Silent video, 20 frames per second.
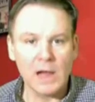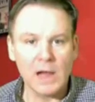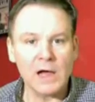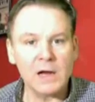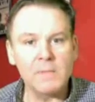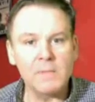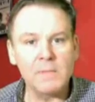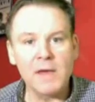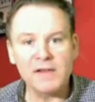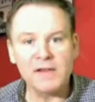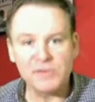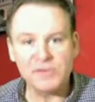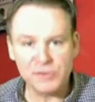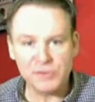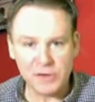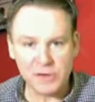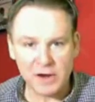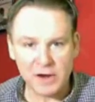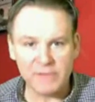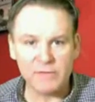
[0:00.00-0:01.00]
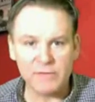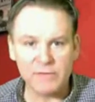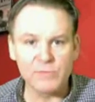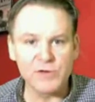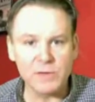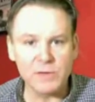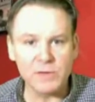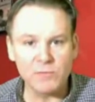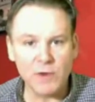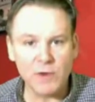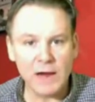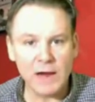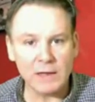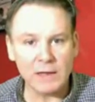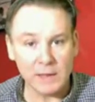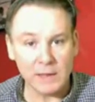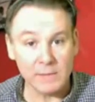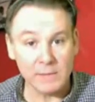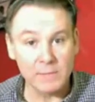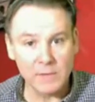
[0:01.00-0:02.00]
I got a message today from Jim
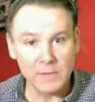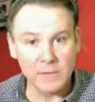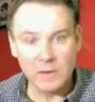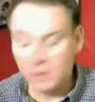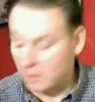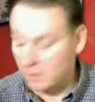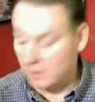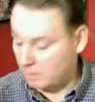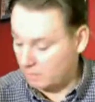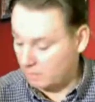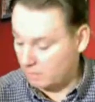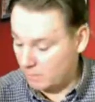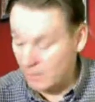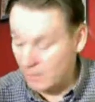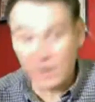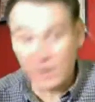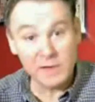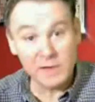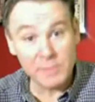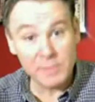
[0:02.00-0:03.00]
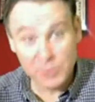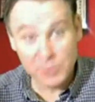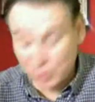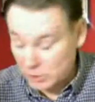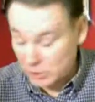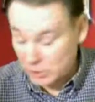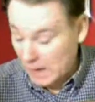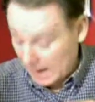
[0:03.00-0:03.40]
Riley. He's been